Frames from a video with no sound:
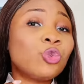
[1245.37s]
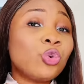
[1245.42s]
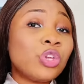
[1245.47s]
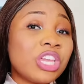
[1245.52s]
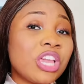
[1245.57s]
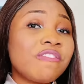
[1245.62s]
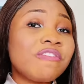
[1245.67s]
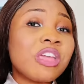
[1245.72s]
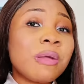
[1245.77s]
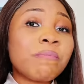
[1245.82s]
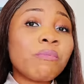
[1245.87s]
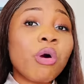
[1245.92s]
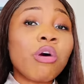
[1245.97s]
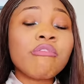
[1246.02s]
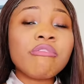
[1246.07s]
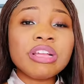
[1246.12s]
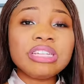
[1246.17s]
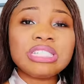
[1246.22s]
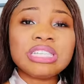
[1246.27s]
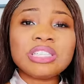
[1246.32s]
to give them
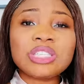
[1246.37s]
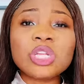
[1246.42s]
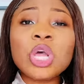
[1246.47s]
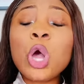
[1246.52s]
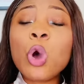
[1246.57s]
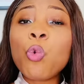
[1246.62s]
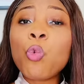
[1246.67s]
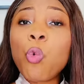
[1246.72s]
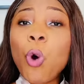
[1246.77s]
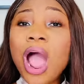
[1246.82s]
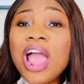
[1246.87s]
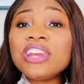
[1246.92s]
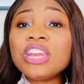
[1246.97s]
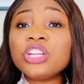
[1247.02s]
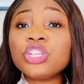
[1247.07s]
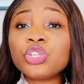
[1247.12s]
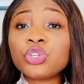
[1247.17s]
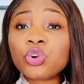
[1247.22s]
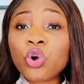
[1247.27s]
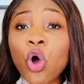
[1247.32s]
more reasons why
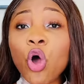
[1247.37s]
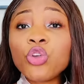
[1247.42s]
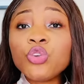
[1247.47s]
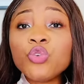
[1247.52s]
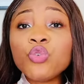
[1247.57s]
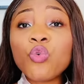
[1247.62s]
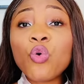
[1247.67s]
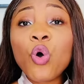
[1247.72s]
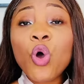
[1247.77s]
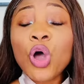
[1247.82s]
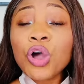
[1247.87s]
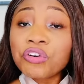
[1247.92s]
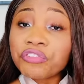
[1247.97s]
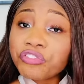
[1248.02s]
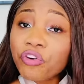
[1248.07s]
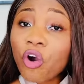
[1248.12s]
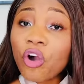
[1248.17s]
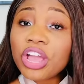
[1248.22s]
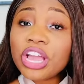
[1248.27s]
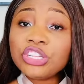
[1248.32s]
they should call you
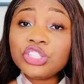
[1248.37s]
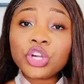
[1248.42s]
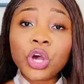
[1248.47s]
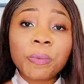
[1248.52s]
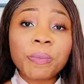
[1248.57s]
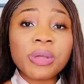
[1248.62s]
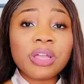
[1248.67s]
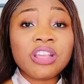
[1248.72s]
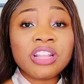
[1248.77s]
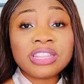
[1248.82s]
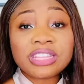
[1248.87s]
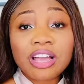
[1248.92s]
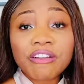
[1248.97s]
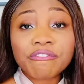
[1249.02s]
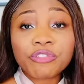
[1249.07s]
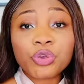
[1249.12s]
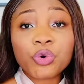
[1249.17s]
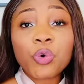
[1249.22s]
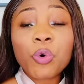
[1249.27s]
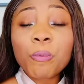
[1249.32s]
for a job
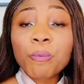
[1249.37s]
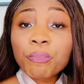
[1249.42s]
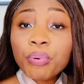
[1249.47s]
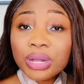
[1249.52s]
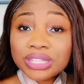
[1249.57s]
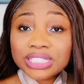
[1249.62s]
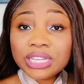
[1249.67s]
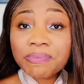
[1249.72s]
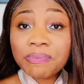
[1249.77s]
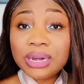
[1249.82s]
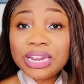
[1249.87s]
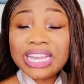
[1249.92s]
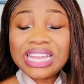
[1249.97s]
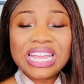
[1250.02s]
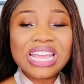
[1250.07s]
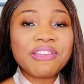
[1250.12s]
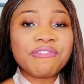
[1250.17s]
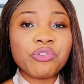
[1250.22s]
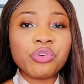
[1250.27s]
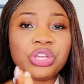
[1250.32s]
interview,
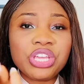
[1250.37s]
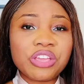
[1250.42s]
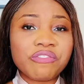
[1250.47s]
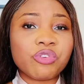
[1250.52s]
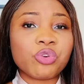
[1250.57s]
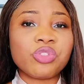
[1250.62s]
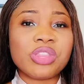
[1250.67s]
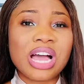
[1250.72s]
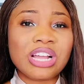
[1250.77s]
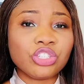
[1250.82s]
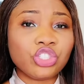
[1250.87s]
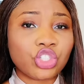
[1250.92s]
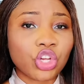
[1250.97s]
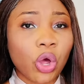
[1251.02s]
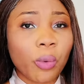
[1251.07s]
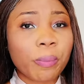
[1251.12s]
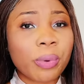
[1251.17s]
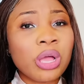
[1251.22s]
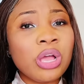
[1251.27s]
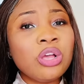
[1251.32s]
possibly even give you that
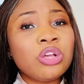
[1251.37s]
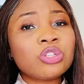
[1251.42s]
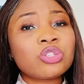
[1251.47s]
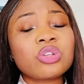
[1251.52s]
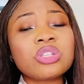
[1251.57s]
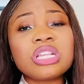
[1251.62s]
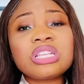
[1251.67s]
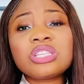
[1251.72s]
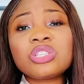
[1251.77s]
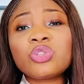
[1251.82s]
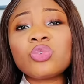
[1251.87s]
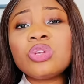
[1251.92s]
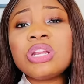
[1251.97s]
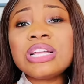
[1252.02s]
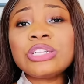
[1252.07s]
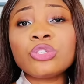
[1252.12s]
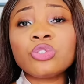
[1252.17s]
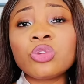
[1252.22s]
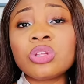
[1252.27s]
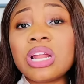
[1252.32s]
job. So this is to
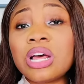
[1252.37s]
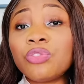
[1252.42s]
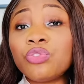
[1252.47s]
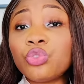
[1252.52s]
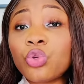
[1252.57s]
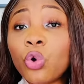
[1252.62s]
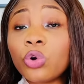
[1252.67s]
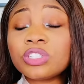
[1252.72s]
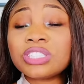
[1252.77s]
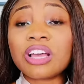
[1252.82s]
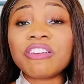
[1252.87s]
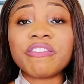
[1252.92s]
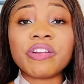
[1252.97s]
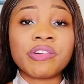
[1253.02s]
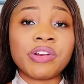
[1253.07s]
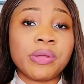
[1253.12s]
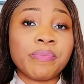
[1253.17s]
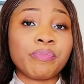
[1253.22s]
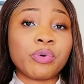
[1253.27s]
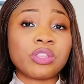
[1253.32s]
let you know that those are
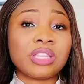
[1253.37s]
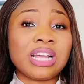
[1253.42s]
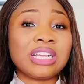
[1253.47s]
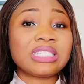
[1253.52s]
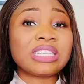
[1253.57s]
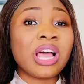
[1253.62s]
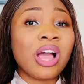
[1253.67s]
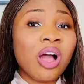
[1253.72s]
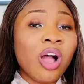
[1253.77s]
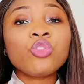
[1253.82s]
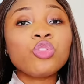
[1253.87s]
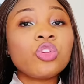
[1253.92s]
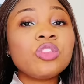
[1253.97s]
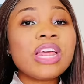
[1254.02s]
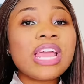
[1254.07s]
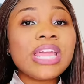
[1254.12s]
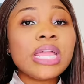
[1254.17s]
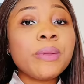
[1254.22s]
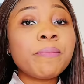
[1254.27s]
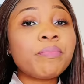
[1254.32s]
very important.
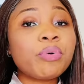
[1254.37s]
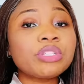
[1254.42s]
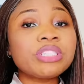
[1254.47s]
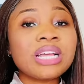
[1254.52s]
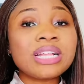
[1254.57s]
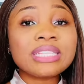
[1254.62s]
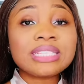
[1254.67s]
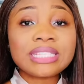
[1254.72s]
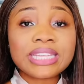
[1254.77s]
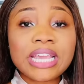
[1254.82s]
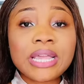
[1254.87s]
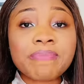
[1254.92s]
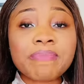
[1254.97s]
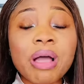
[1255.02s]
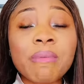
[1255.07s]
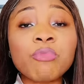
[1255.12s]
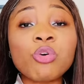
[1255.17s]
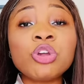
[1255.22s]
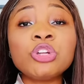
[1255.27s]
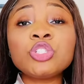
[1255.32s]
Another important tip
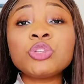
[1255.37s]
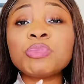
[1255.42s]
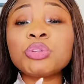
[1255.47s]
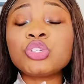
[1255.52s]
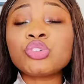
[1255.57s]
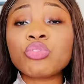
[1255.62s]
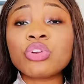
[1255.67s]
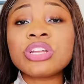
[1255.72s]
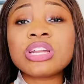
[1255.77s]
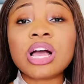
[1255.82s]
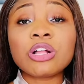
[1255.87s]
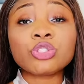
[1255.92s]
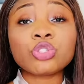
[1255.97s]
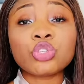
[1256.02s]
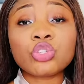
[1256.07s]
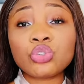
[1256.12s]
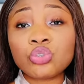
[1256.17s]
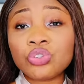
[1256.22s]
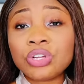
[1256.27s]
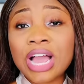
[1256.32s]
I'm going to be throwing out
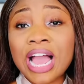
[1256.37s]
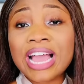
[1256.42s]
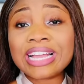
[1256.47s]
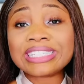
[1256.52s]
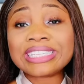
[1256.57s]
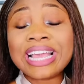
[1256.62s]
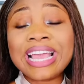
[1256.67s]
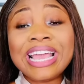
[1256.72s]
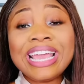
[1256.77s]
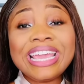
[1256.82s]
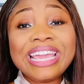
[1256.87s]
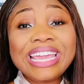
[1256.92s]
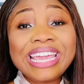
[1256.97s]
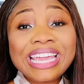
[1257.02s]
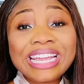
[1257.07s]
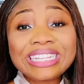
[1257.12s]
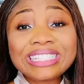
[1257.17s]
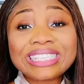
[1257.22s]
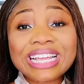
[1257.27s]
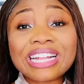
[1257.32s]
to you guys
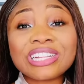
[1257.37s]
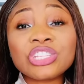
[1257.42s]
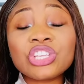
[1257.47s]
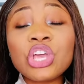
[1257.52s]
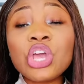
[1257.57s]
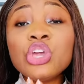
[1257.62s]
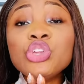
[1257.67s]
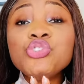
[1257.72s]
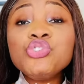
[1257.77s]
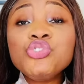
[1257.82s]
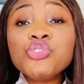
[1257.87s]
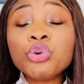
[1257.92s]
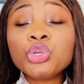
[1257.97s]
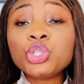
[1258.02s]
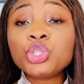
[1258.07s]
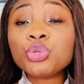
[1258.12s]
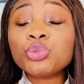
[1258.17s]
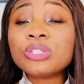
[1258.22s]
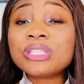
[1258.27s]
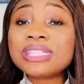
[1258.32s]
is that you
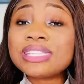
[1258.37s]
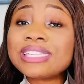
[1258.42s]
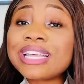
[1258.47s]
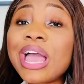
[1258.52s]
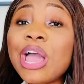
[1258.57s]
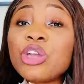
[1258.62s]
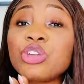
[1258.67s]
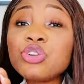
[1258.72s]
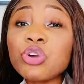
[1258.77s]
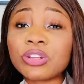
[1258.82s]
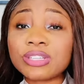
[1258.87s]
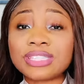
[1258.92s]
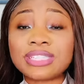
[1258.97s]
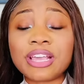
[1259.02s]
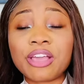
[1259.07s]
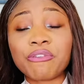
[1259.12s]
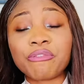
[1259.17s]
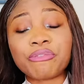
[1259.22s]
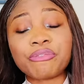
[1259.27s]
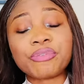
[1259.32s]
should sell
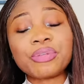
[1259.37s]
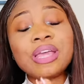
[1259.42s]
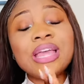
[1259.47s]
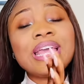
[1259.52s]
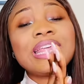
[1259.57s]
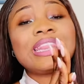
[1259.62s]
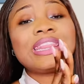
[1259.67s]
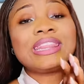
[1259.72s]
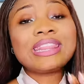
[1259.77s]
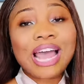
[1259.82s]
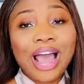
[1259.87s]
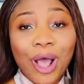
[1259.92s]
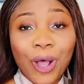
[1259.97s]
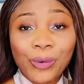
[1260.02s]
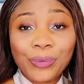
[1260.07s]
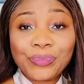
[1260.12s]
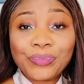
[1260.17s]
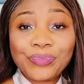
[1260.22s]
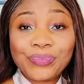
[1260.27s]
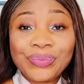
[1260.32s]
yourself.
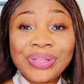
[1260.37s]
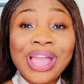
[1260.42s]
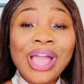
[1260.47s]
Now,